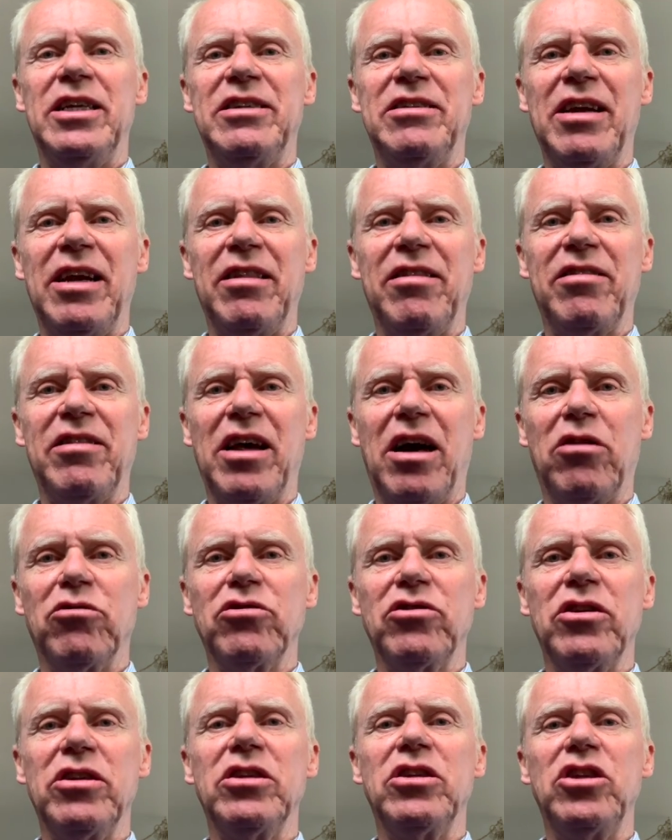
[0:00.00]

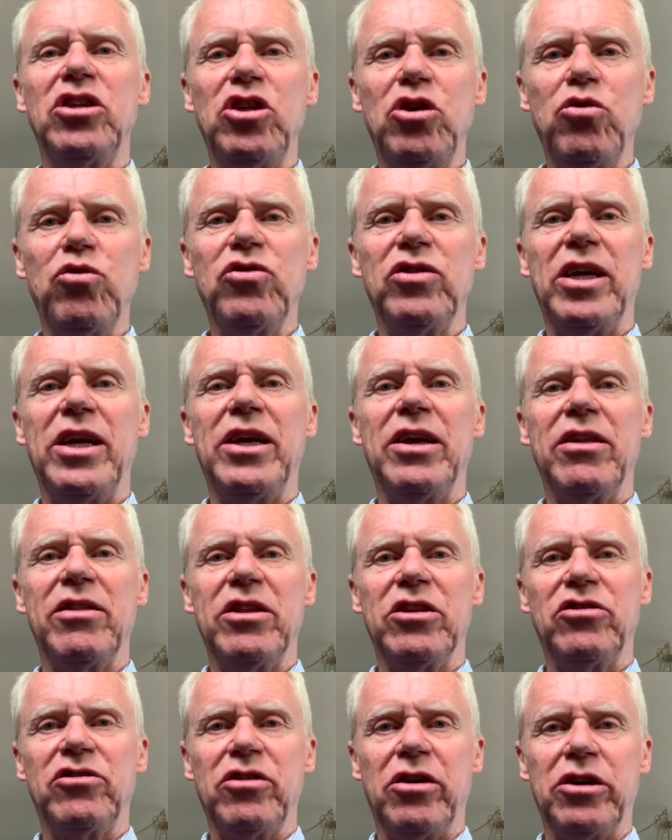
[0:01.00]
10,000 using
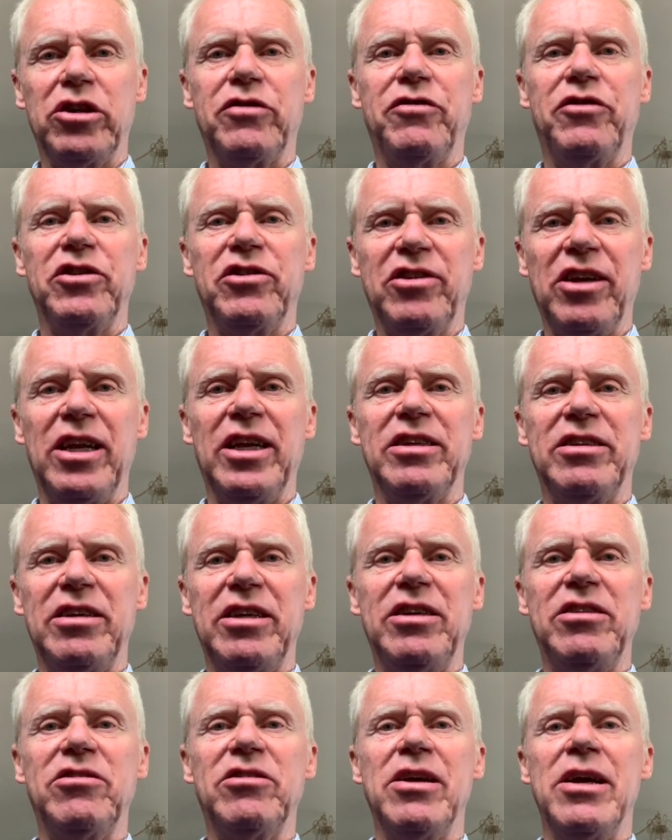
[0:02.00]
the search
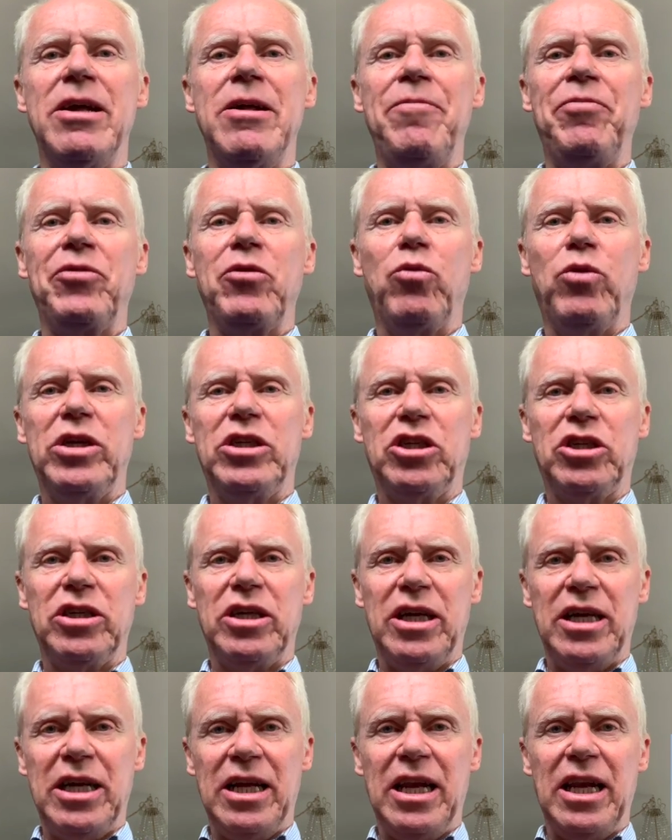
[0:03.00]
facilities which
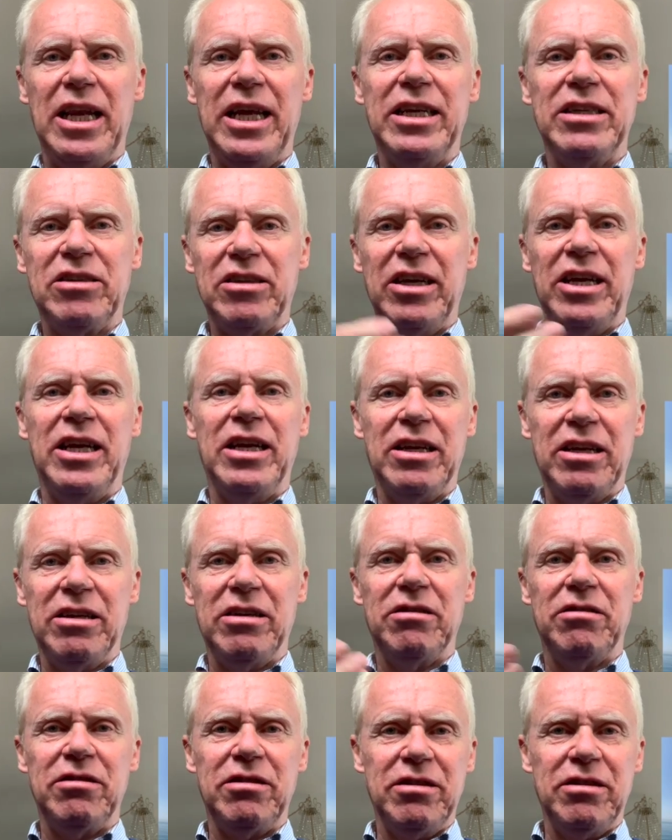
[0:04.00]
LinkedIn